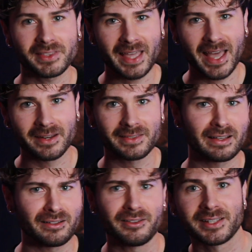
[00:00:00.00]
at that and
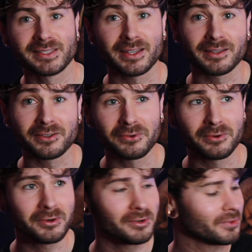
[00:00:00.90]
think, oh, that's like a
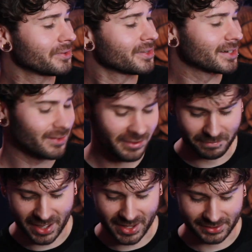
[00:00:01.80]
cool thing to
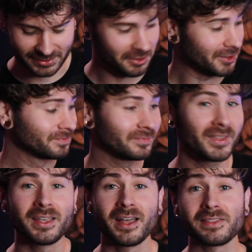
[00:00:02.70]
live by. So
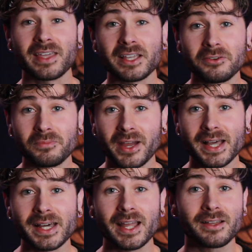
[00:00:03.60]
thank you,
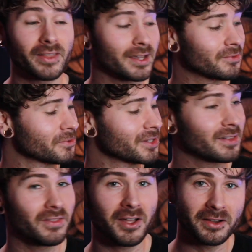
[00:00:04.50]
Brad. I like
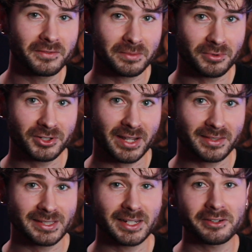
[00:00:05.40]
really love and appreciate
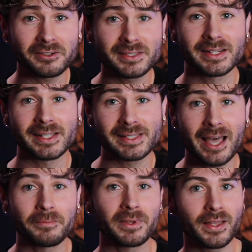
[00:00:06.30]
the stickers, and it's
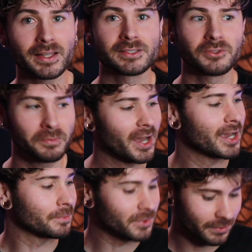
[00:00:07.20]
got me like super
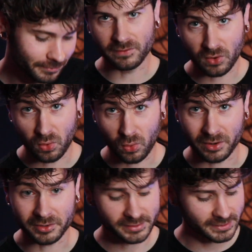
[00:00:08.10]
hyped. Of
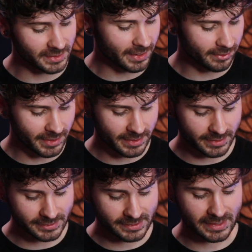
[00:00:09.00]
course, there
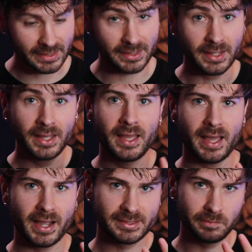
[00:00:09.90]
is the
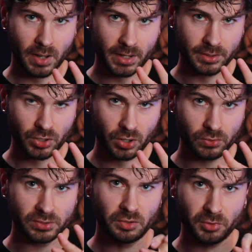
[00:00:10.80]

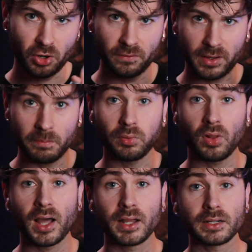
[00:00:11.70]
Xmondo Supernova
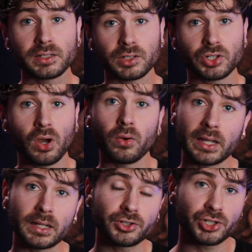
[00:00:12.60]
Blonde
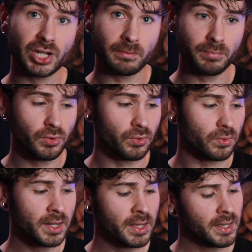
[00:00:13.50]
Toning Shampoo.